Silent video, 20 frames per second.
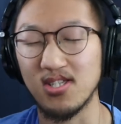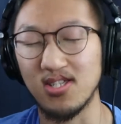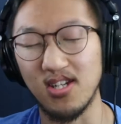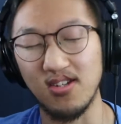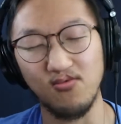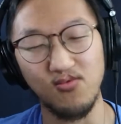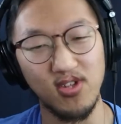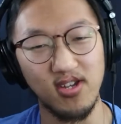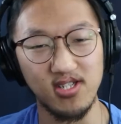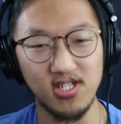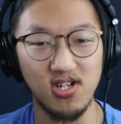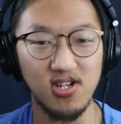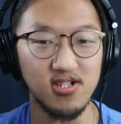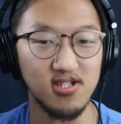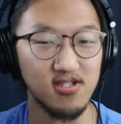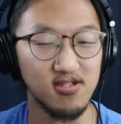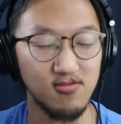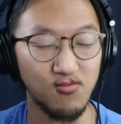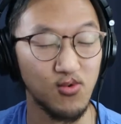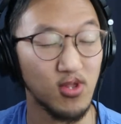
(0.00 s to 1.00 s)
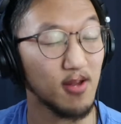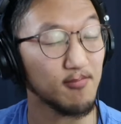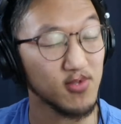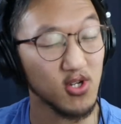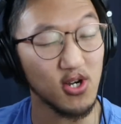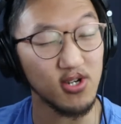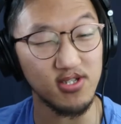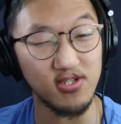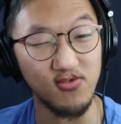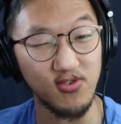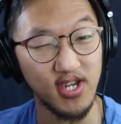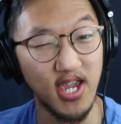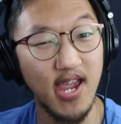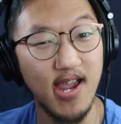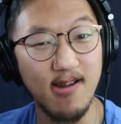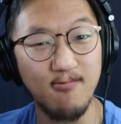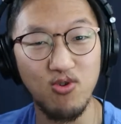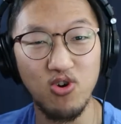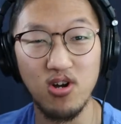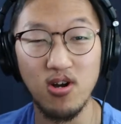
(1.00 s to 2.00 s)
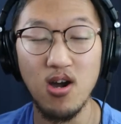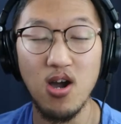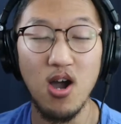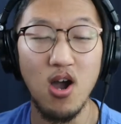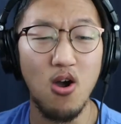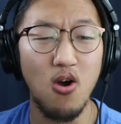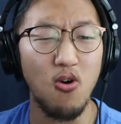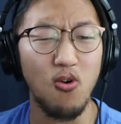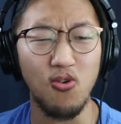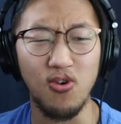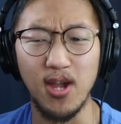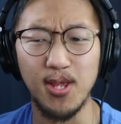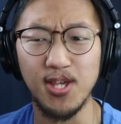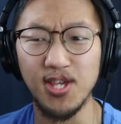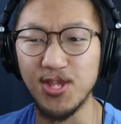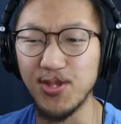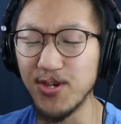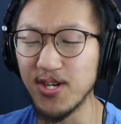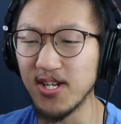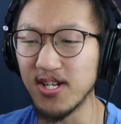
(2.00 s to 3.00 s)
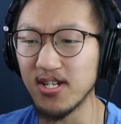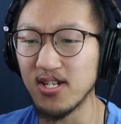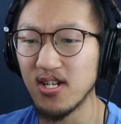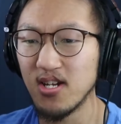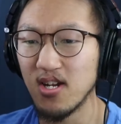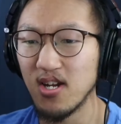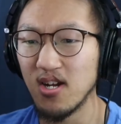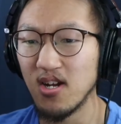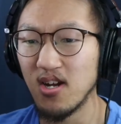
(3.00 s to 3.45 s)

like, when I'm talking to a camera or anything